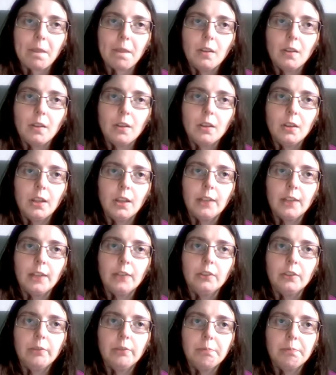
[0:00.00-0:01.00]
And
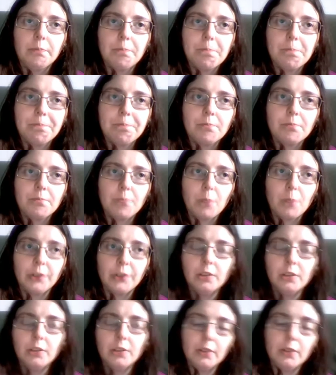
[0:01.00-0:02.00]

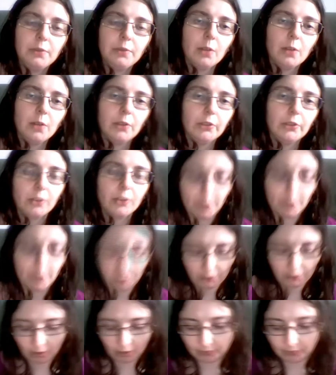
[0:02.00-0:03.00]
myself and a few others commented
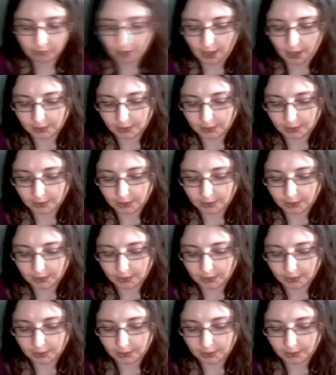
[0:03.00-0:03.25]
on the fact